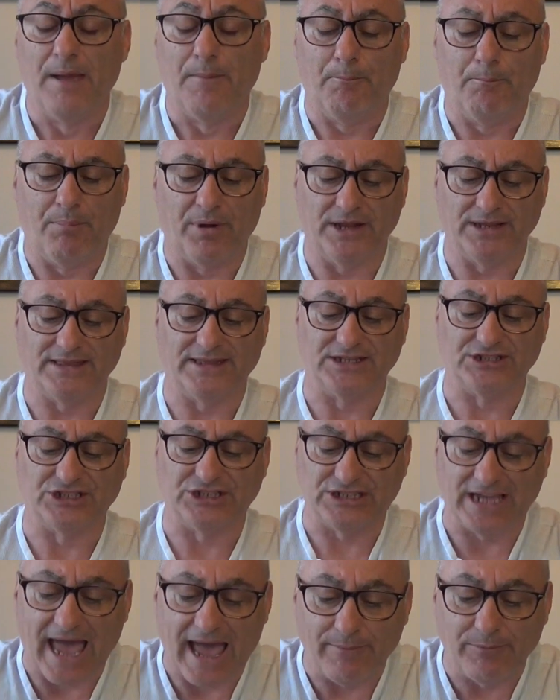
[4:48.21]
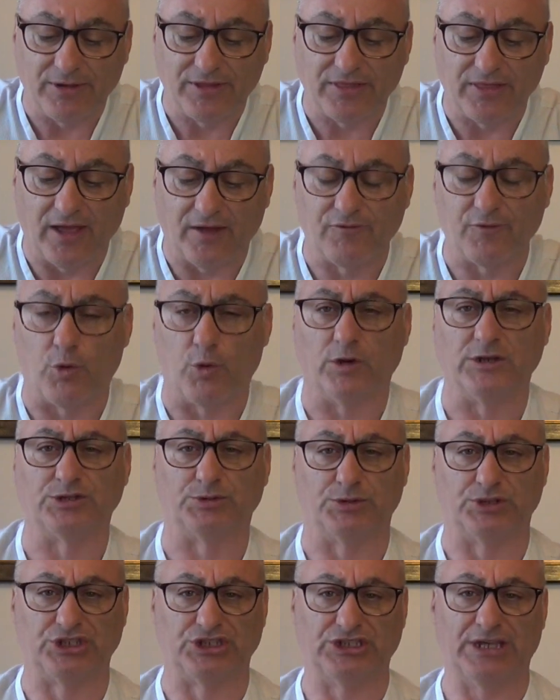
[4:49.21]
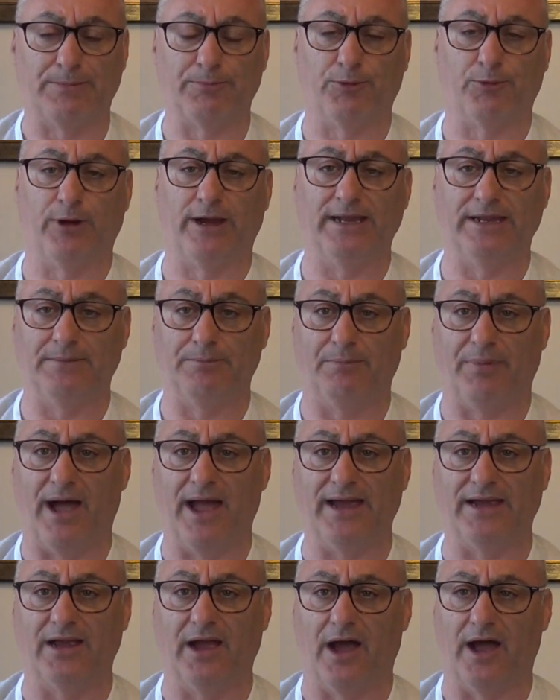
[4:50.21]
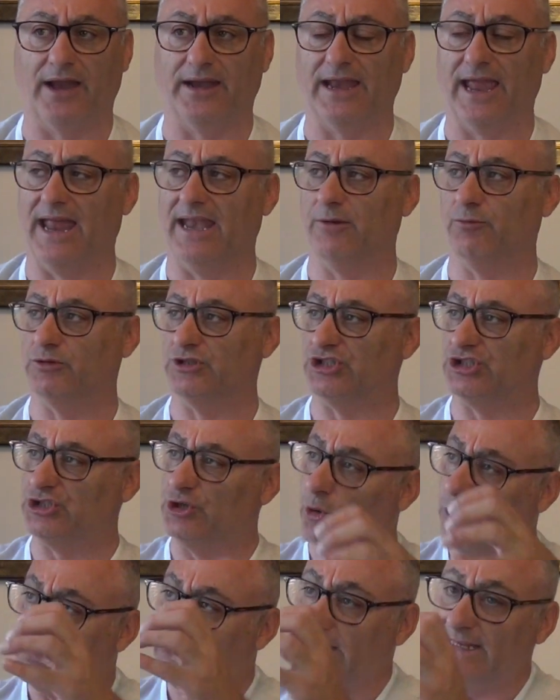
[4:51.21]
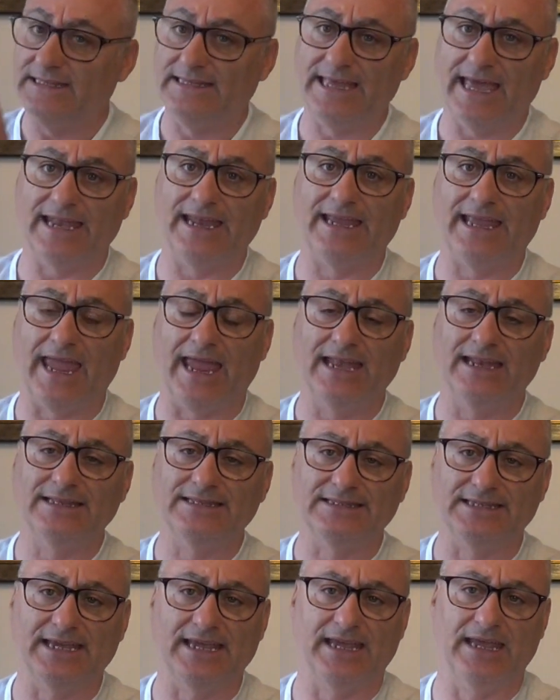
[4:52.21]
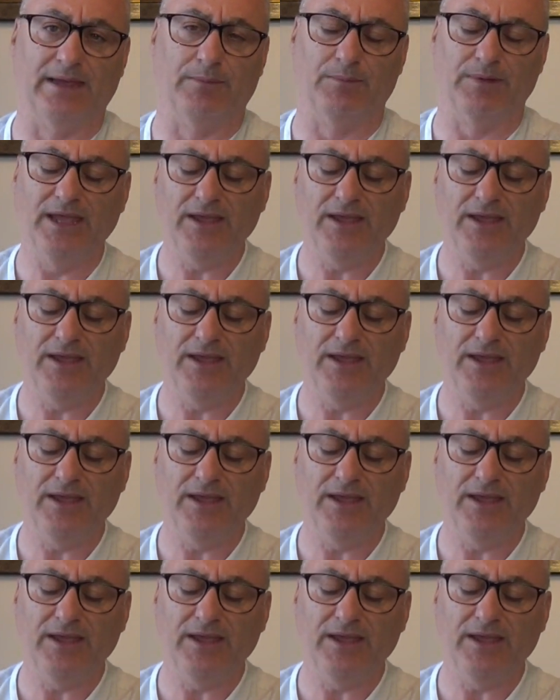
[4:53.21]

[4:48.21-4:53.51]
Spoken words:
But the Sabbath, of course, was separated by God, and it was solely dedicated to him.